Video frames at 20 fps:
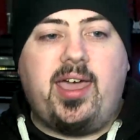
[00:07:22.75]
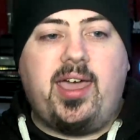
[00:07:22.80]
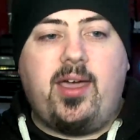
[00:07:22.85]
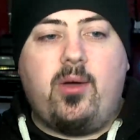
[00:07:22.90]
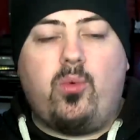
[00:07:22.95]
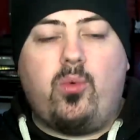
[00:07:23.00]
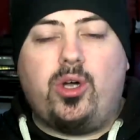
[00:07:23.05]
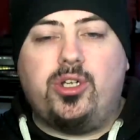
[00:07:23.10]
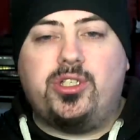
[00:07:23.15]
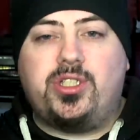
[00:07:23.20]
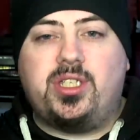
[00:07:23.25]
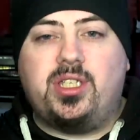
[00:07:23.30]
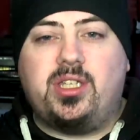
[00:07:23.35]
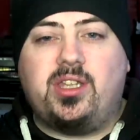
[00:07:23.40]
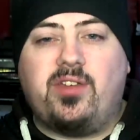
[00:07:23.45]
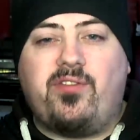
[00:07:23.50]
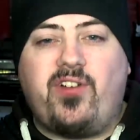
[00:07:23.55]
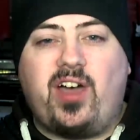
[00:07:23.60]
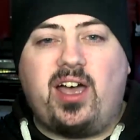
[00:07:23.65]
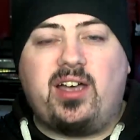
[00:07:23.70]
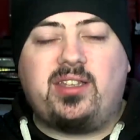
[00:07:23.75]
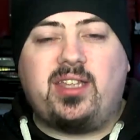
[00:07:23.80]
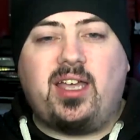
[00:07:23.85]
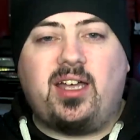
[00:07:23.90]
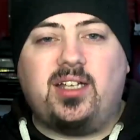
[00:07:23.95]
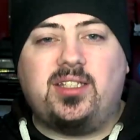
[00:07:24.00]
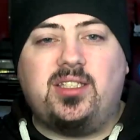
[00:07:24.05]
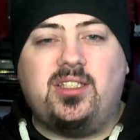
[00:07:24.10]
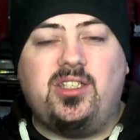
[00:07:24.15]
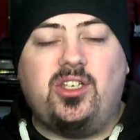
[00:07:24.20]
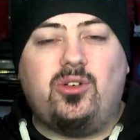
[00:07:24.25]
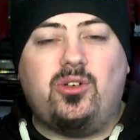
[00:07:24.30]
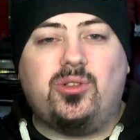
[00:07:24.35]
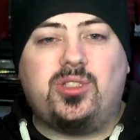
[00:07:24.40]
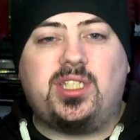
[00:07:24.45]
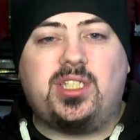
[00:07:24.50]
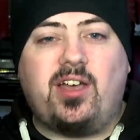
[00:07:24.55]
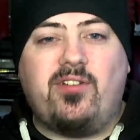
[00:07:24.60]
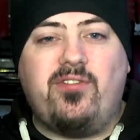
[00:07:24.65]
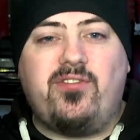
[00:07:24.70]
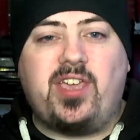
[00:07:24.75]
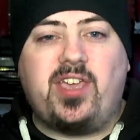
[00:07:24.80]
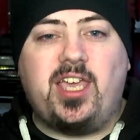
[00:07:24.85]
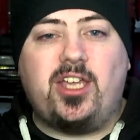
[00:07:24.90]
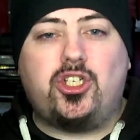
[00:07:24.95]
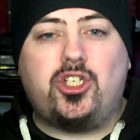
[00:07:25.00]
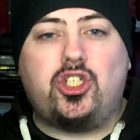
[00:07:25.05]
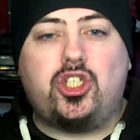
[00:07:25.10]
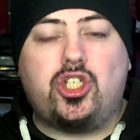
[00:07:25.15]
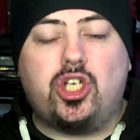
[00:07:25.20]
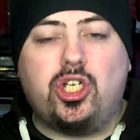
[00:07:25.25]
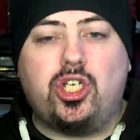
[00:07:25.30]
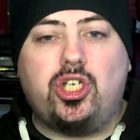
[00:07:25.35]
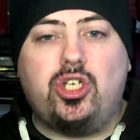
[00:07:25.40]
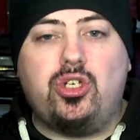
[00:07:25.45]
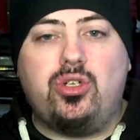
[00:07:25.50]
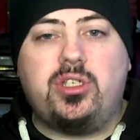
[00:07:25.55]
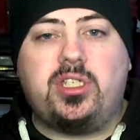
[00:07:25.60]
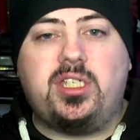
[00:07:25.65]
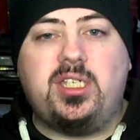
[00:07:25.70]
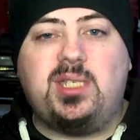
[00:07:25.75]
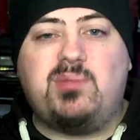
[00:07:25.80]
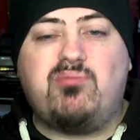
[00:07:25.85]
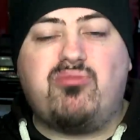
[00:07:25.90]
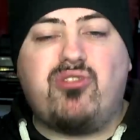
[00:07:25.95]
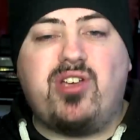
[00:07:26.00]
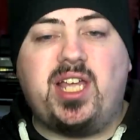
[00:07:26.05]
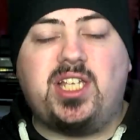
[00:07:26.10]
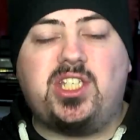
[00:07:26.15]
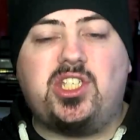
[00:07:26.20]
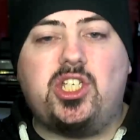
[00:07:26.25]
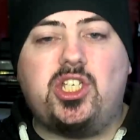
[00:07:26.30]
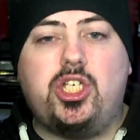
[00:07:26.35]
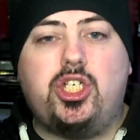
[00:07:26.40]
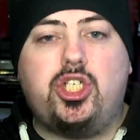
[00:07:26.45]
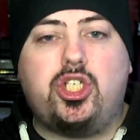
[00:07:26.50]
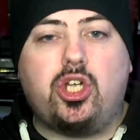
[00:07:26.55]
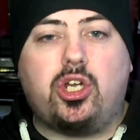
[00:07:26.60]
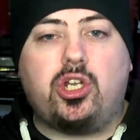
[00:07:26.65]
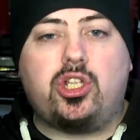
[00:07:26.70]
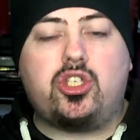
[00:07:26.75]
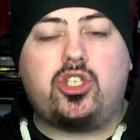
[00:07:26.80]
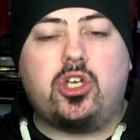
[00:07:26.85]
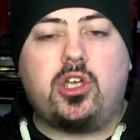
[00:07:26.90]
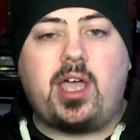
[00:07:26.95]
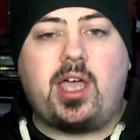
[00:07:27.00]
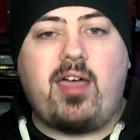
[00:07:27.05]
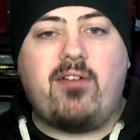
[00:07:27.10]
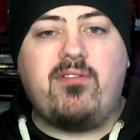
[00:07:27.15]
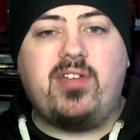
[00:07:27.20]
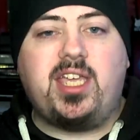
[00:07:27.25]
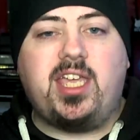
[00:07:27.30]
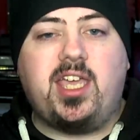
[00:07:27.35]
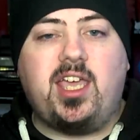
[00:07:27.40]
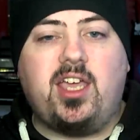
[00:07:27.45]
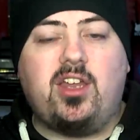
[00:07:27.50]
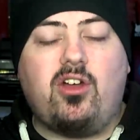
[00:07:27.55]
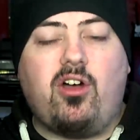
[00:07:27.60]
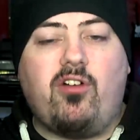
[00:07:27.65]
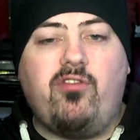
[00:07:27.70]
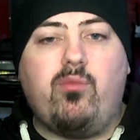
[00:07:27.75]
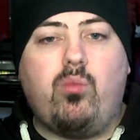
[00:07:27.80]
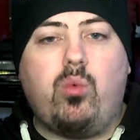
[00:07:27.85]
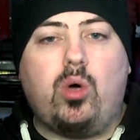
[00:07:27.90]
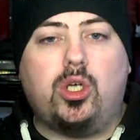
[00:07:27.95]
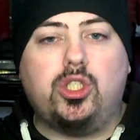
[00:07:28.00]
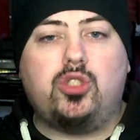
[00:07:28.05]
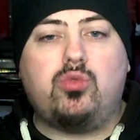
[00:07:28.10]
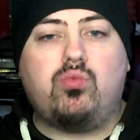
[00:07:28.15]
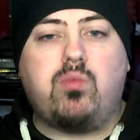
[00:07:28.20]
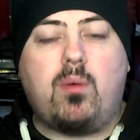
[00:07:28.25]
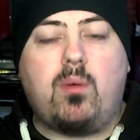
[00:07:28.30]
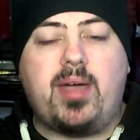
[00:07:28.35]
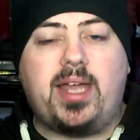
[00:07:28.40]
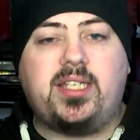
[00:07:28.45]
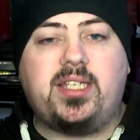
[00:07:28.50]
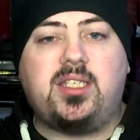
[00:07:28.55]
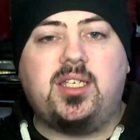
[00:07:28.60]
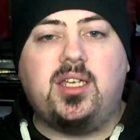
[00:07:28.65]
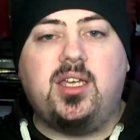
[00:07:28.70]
Was the fact that Southgate should have used his brains. He should have took Harry Kane off once we went